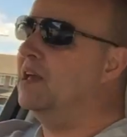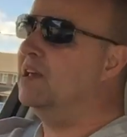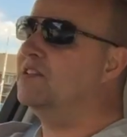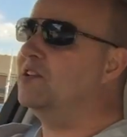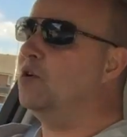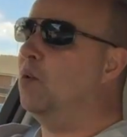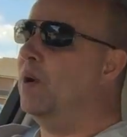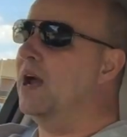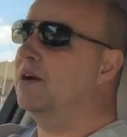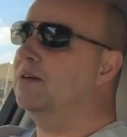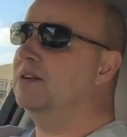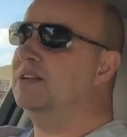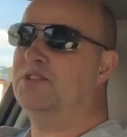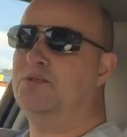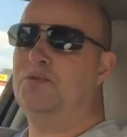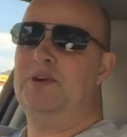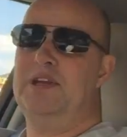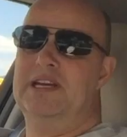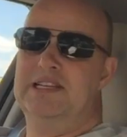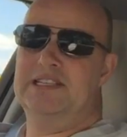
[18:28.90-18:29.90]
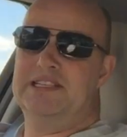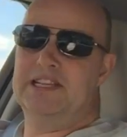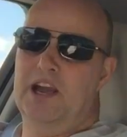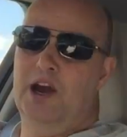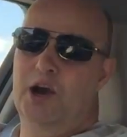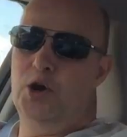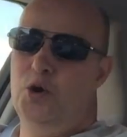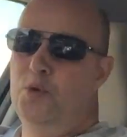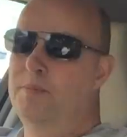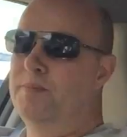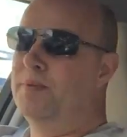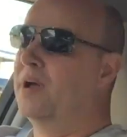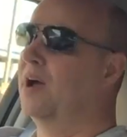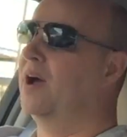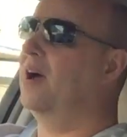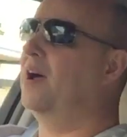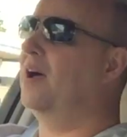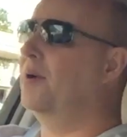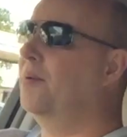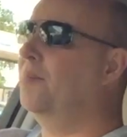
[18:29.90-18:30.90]
So whereas 3 years ago,
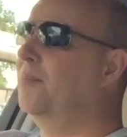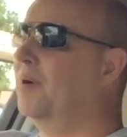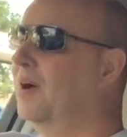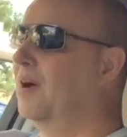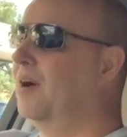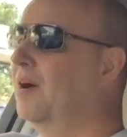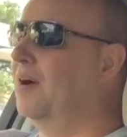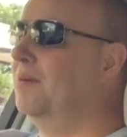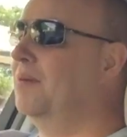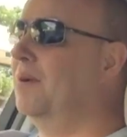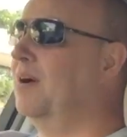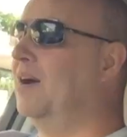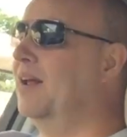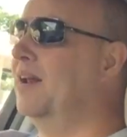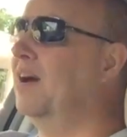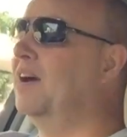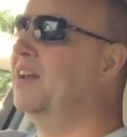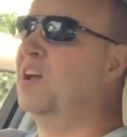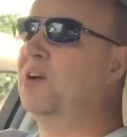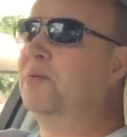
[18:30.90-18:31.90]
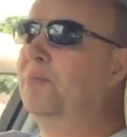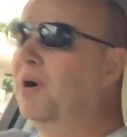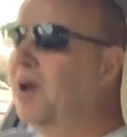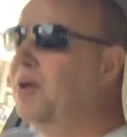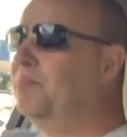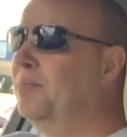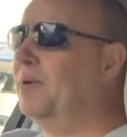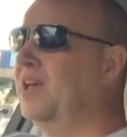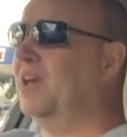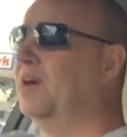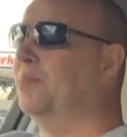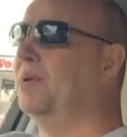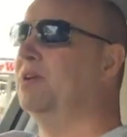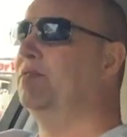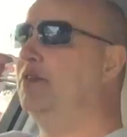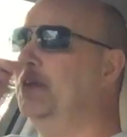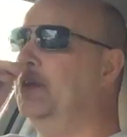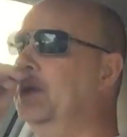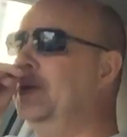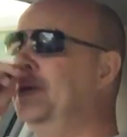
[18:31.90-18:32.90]
and I don't mind being a bit
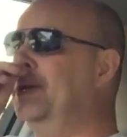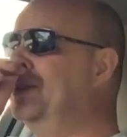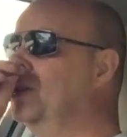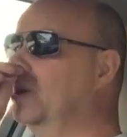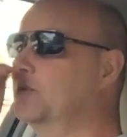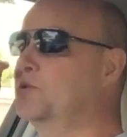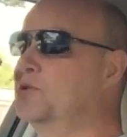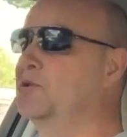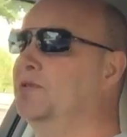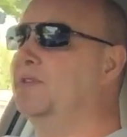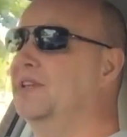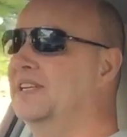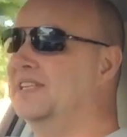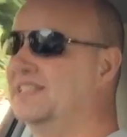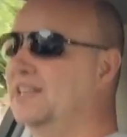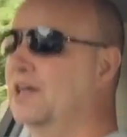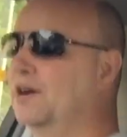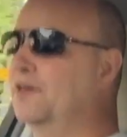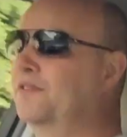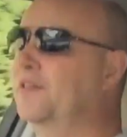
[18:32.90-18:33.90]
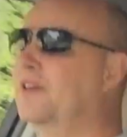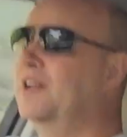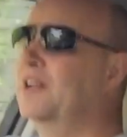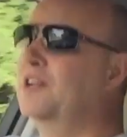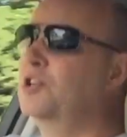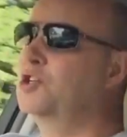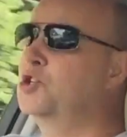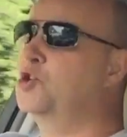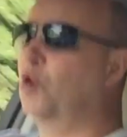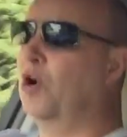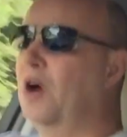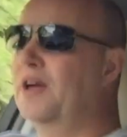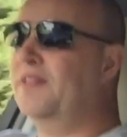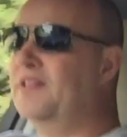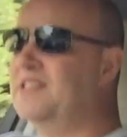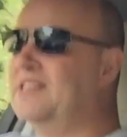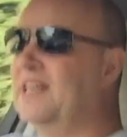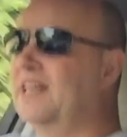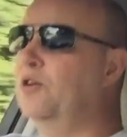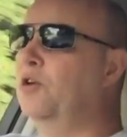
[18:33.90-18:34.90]
of an early adopter of this stuff, trying the
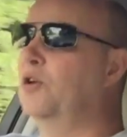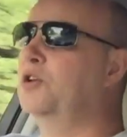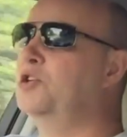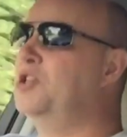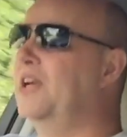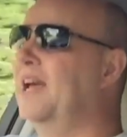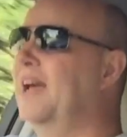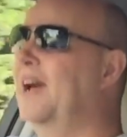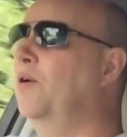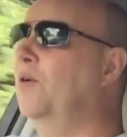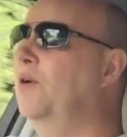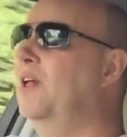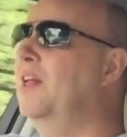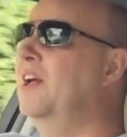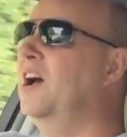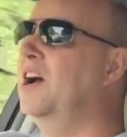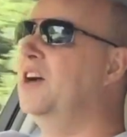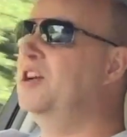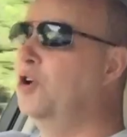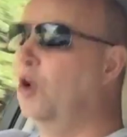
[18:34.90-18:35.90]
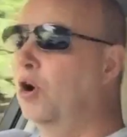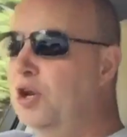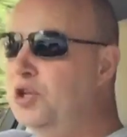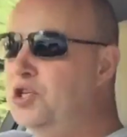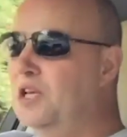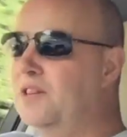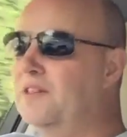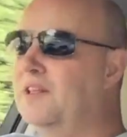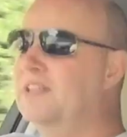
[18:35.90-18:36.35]
technology out, acknowledging